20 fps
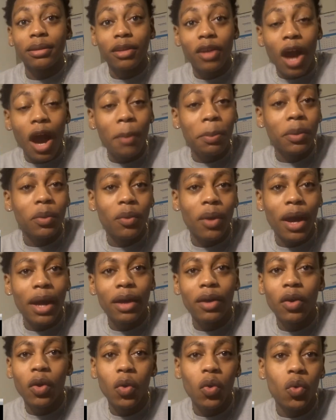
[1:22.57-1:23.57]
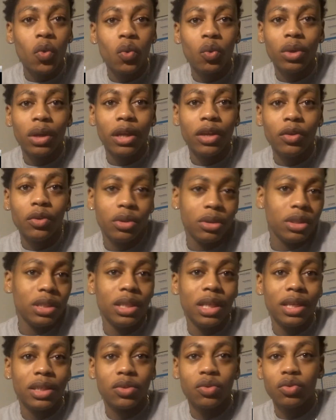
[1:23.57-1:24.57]
Copyright, cool. They usually
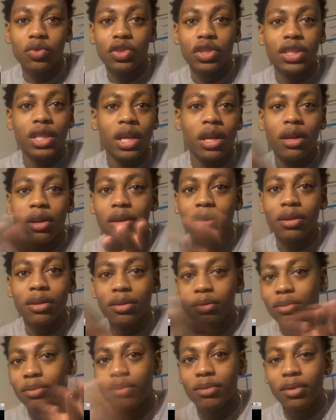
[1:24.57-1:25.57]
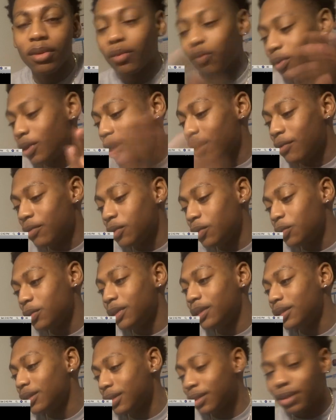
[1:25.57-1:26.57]
let you share whatever
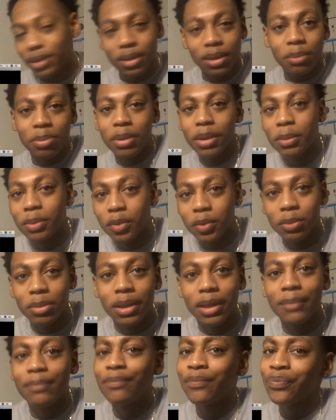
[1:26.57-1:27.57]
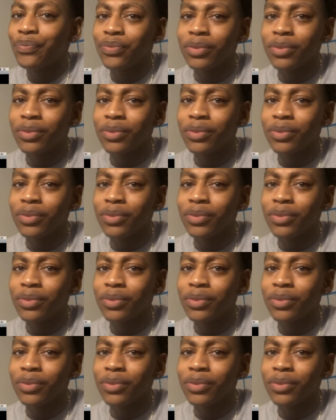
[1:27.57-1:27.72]
with the people, but